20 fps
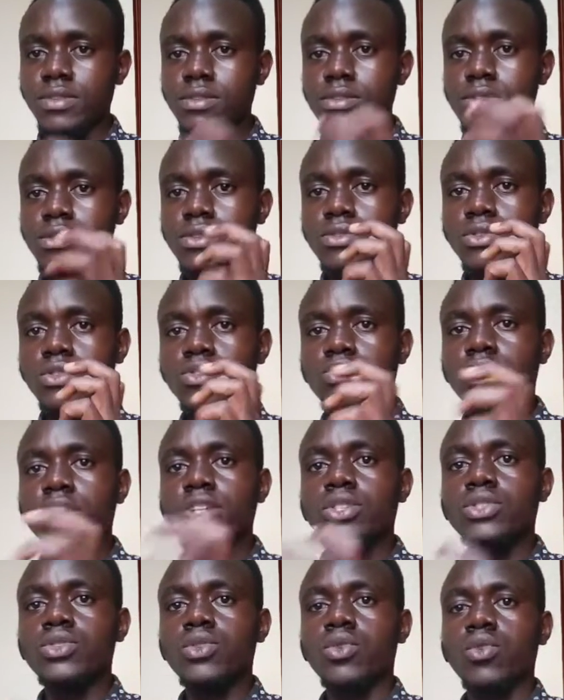So try
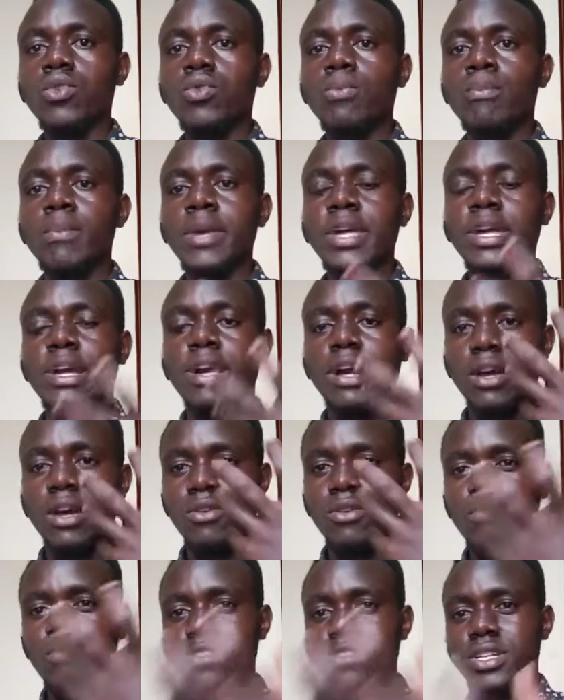to make your
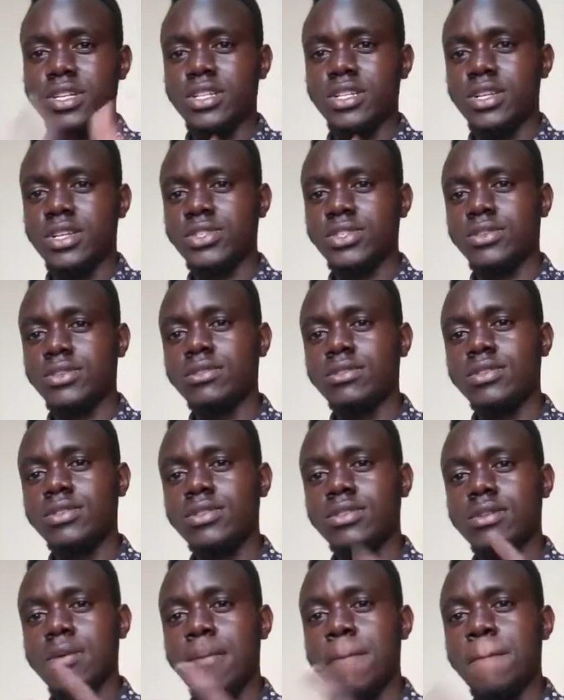presentations
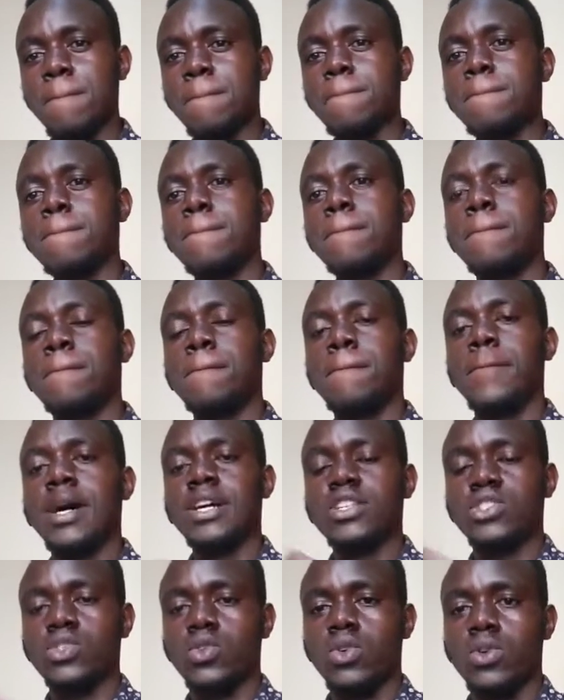
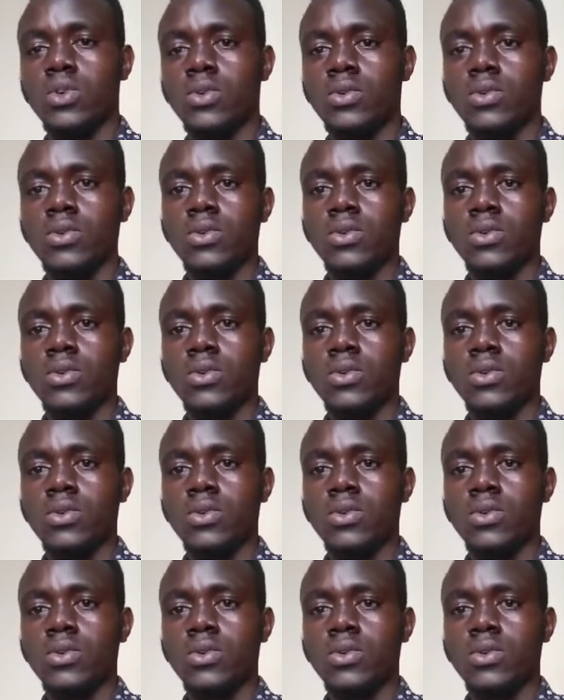personal.